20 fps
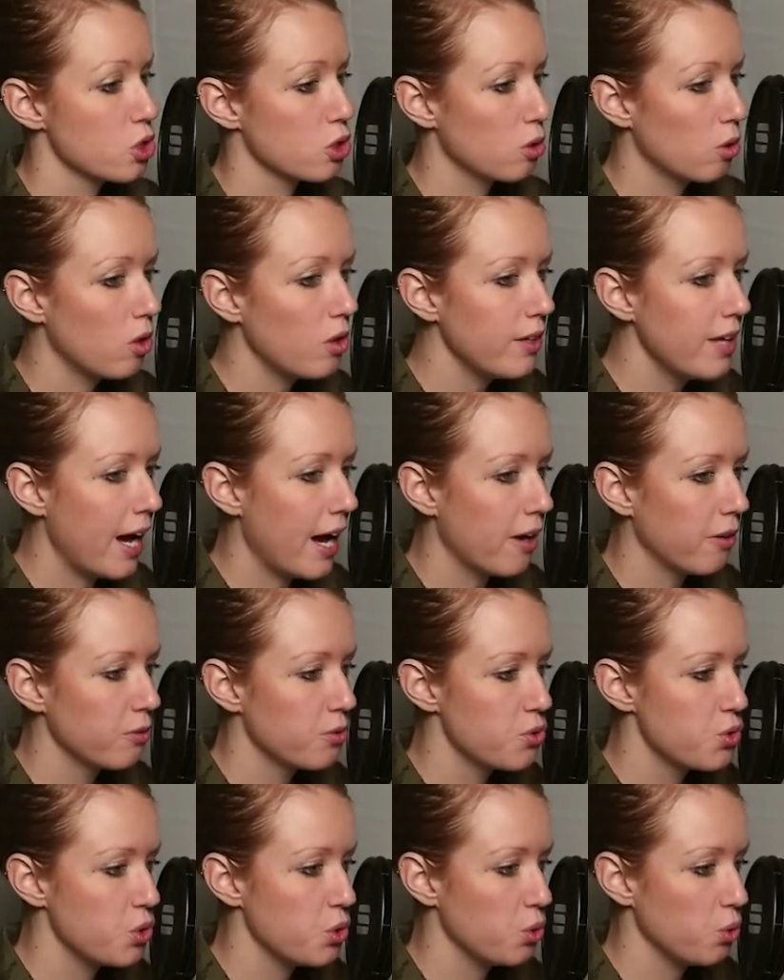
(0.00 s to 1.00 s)
scroll down
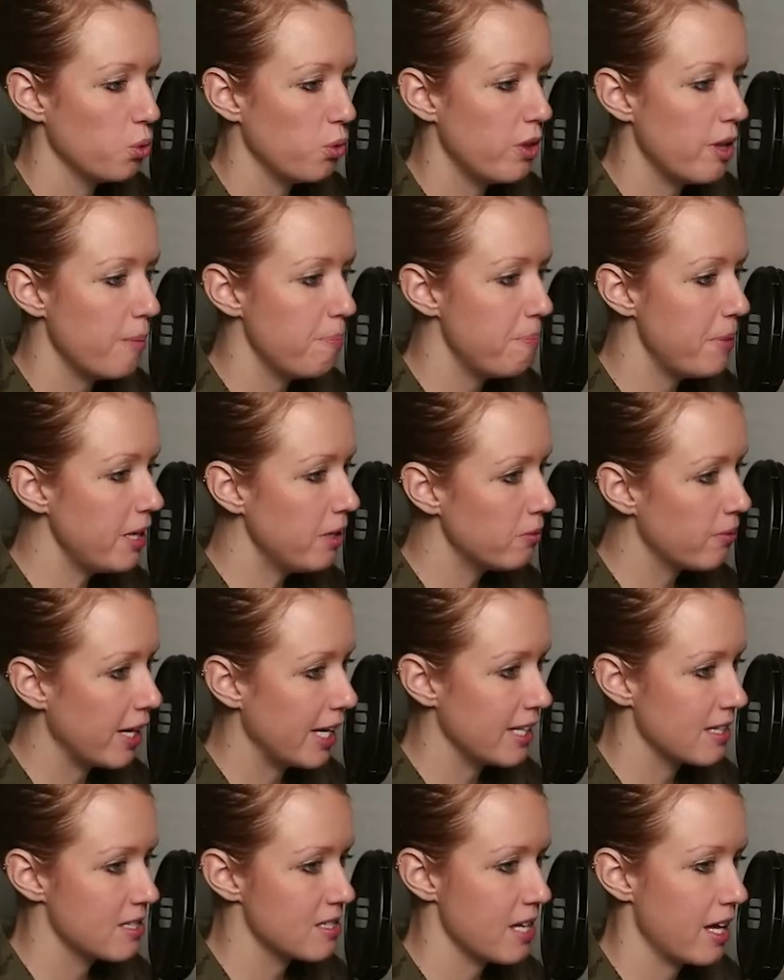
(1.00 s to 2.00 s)
to the
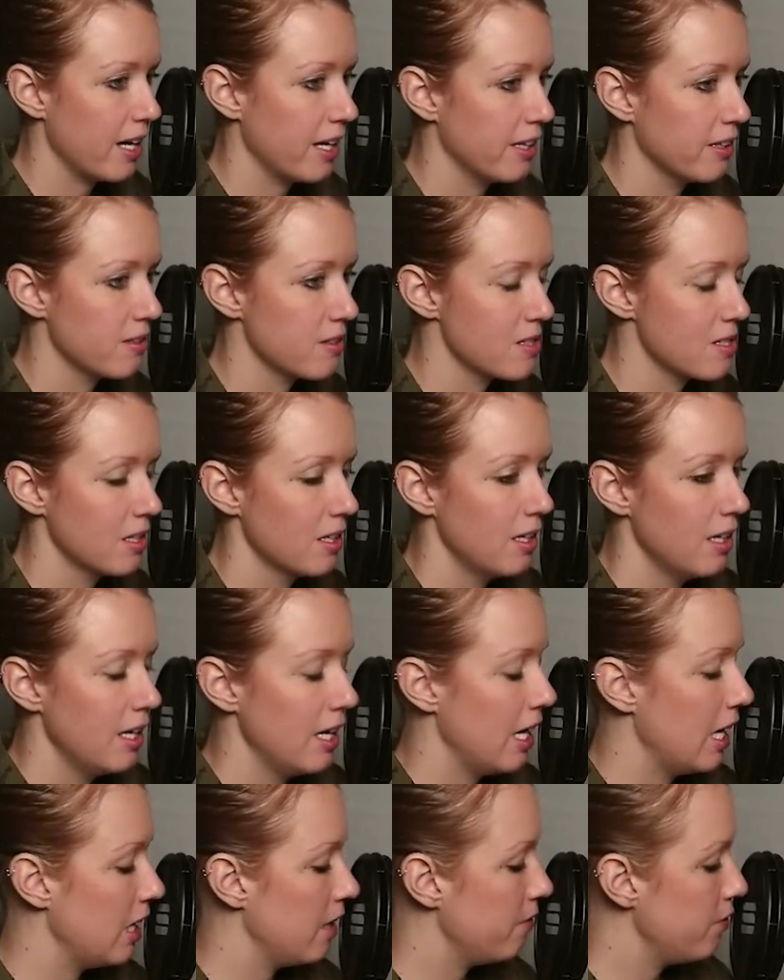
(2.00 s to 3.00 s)
bitrate settings.
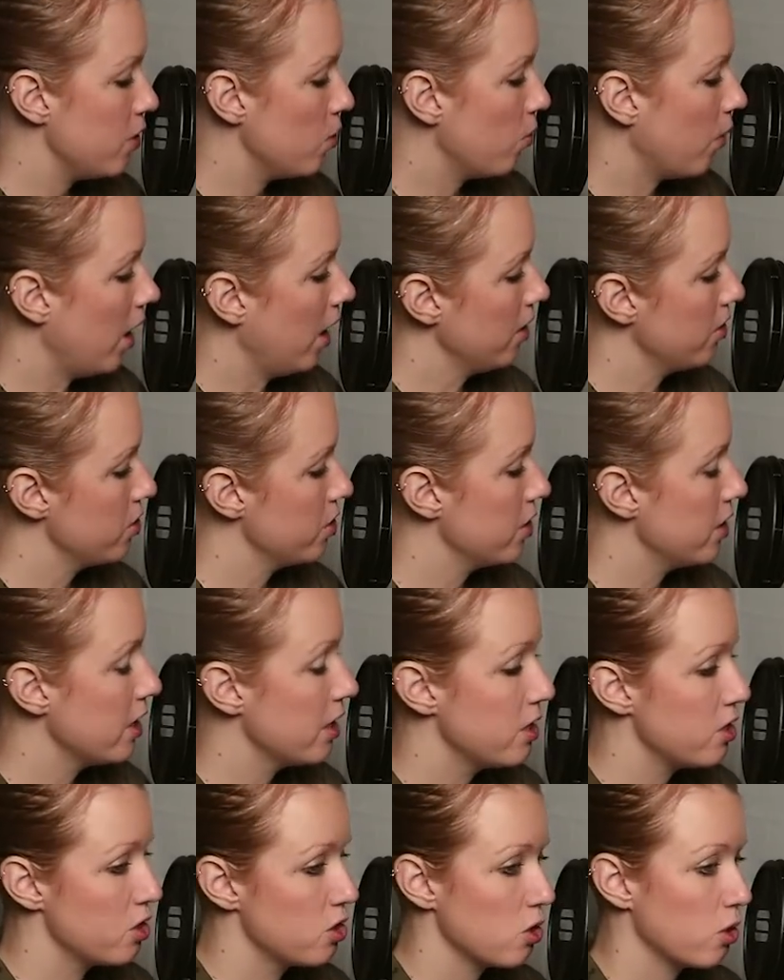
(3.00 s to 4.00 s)
And if you watched the
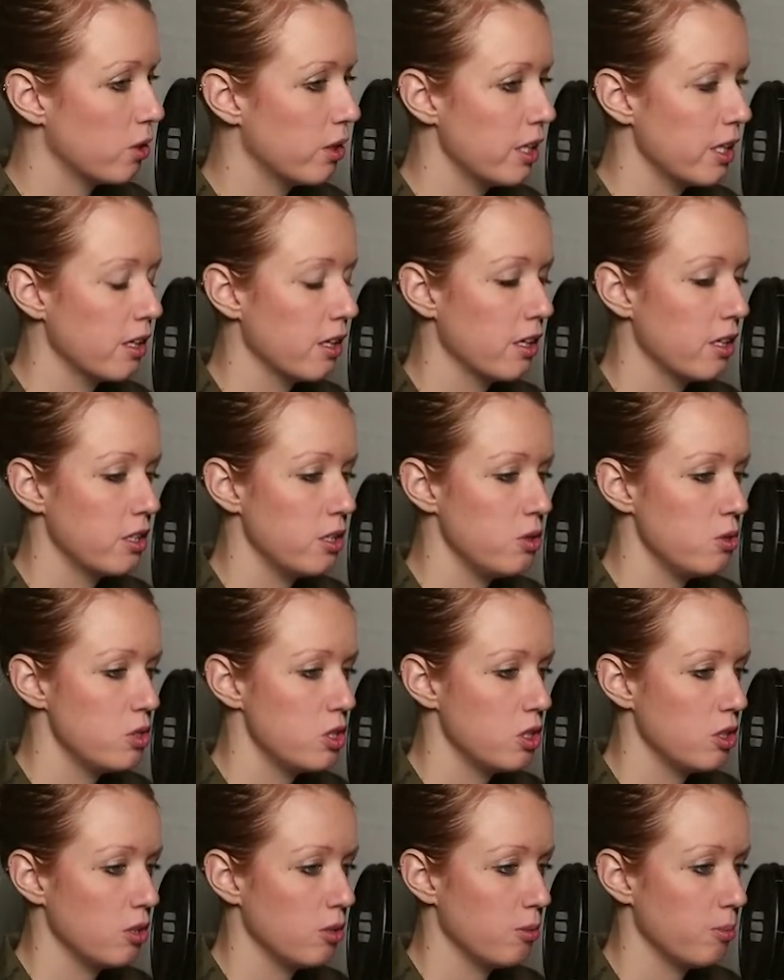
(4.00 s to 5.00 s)
tutorial on
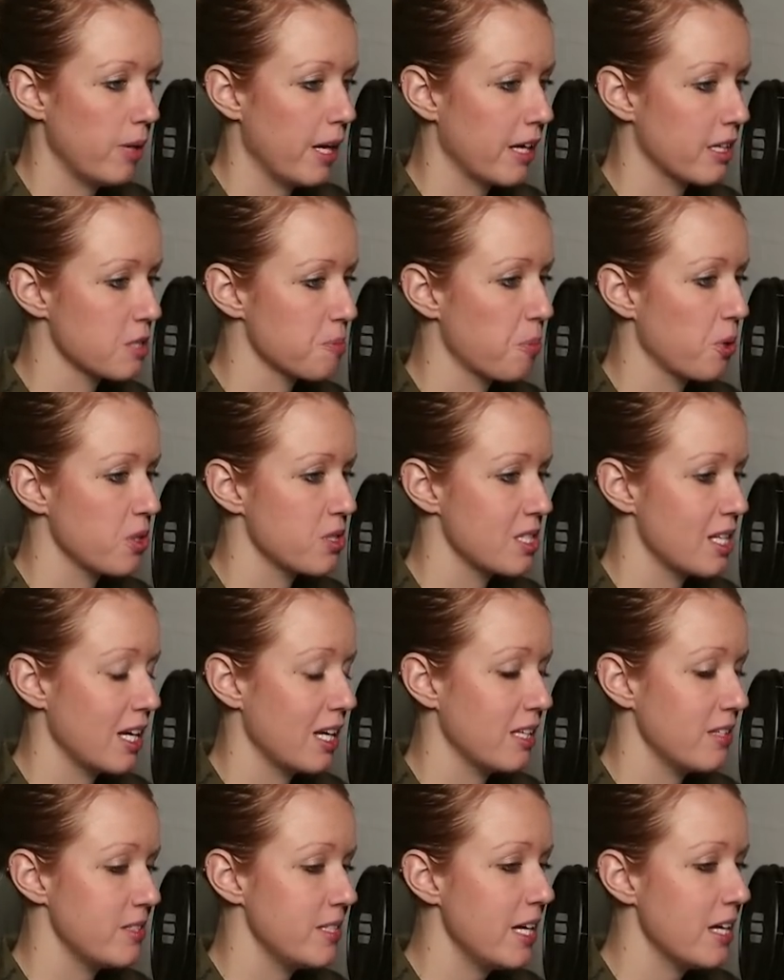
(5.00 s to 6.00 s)
YouTube export
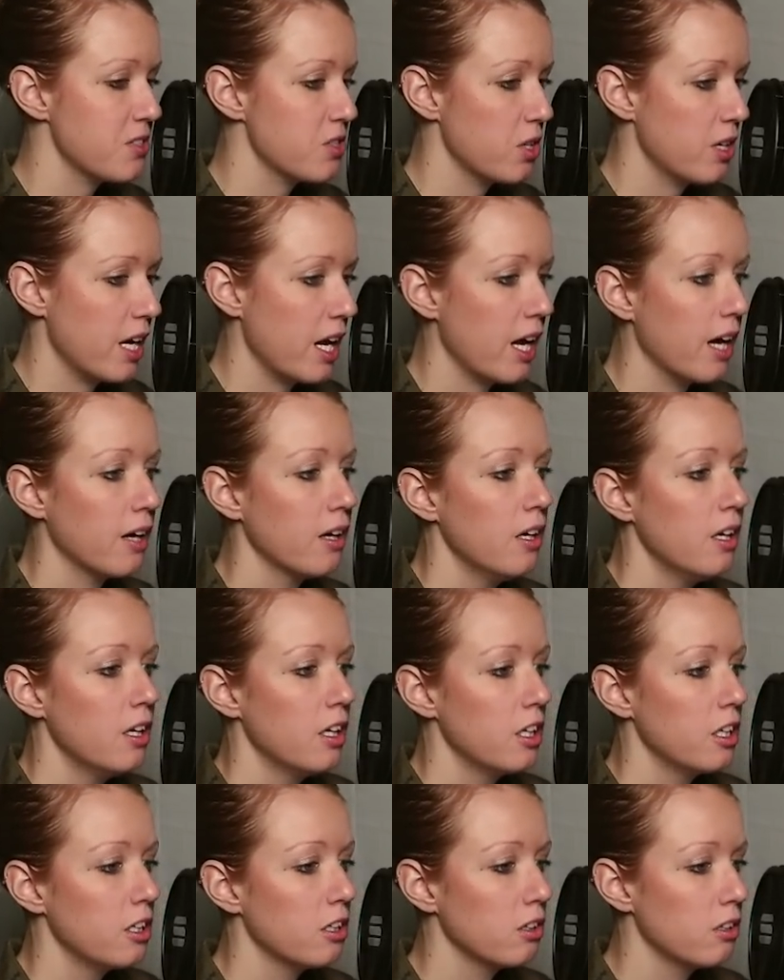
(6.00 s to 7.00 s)
settings yesterday,
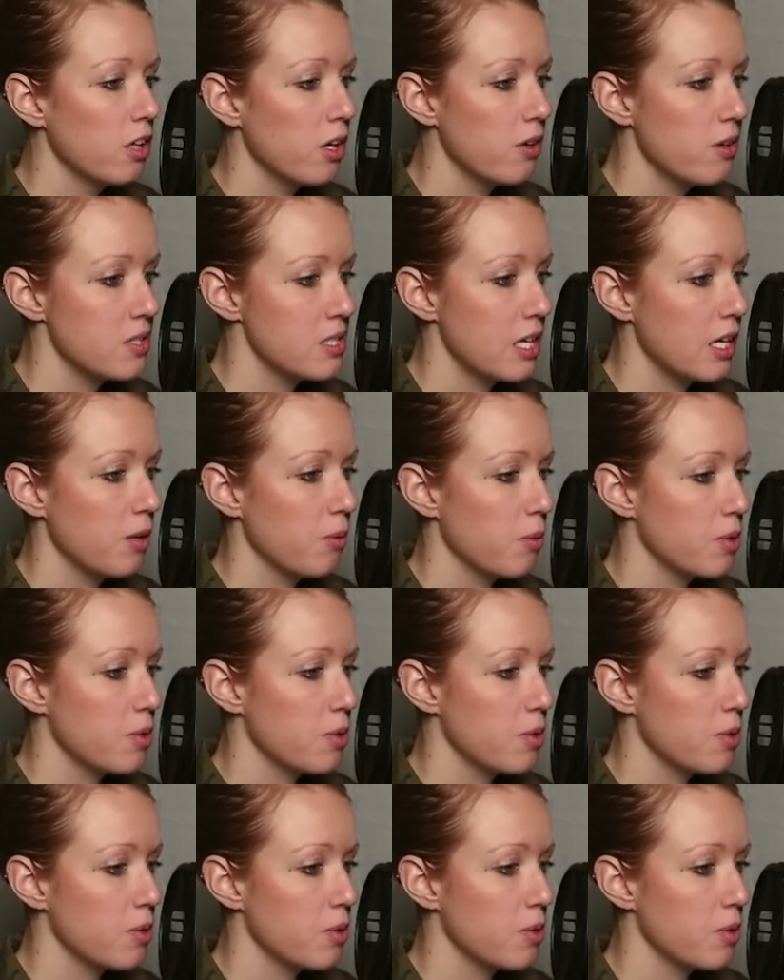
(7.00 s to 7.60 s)
you'll notice that